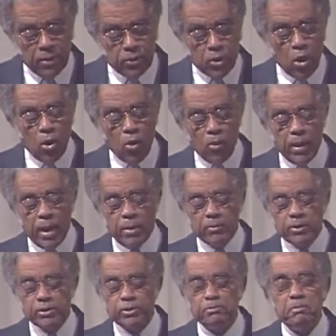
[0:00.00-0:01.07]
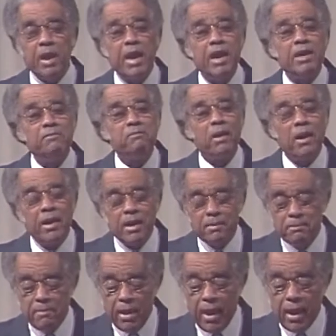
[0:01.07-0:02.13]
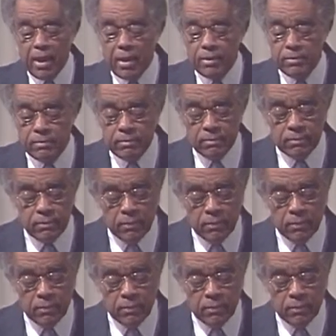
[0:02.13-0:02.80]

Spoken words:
No, it was made by a man